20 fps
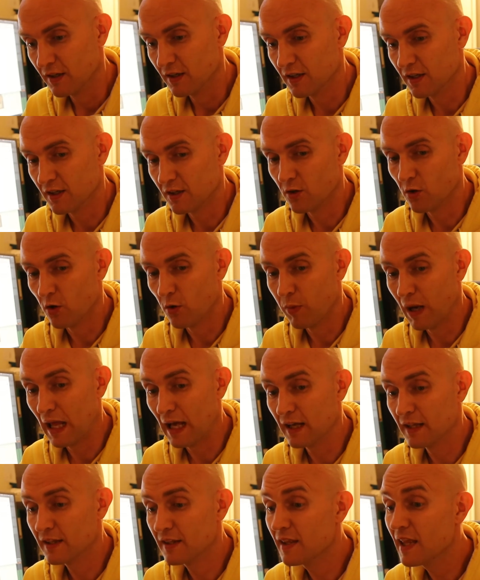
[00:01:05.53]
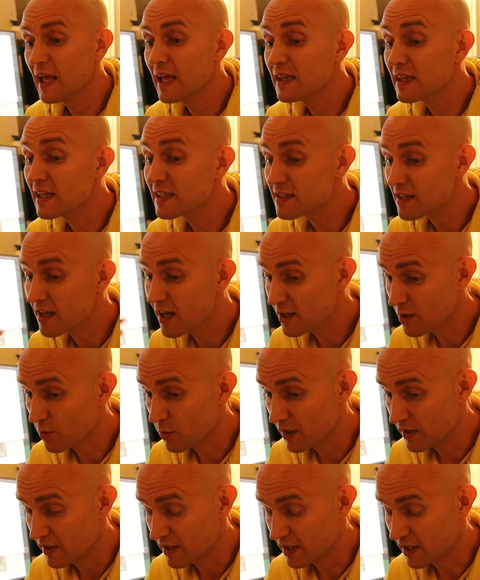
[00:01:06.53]
would go black. And then this other
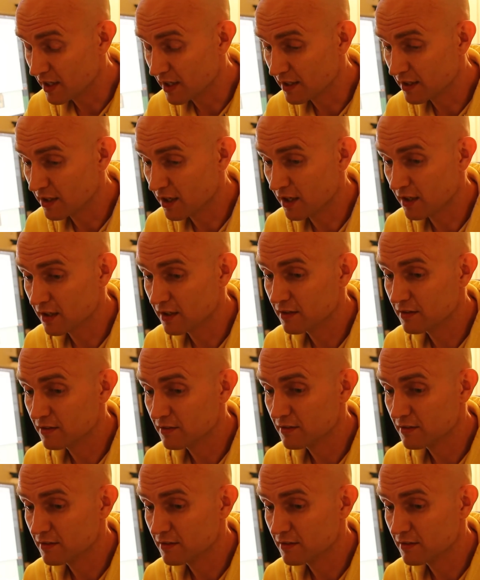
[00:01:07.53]
one that I